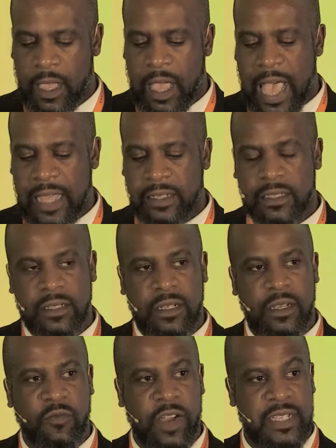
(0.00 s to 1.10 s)
and
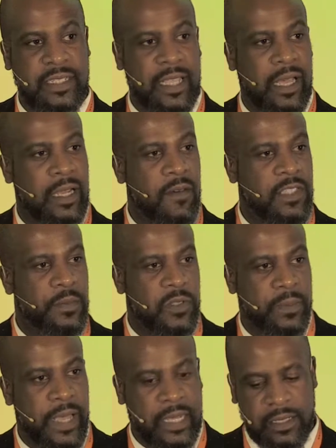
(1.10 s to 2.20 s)
raises that uncomfortable
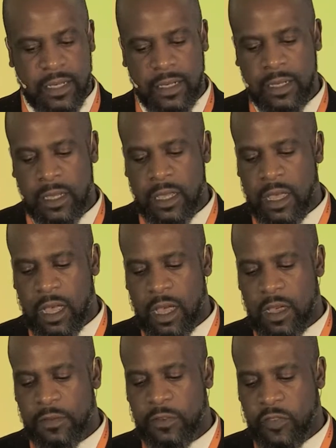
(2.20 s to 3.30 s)
spectre
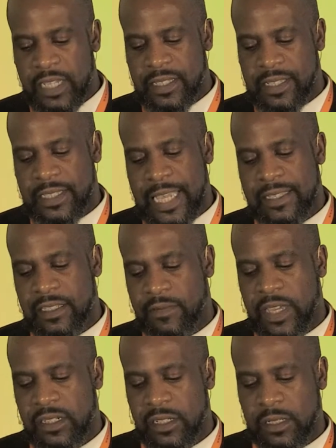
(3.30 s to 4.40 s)
of greater state
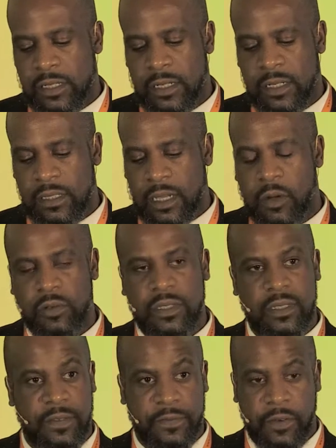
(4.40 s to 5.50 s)
intervention to hold
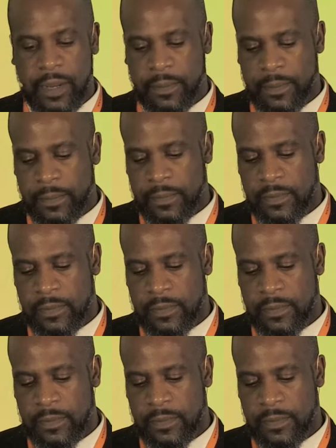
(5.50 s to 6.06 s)
the frame.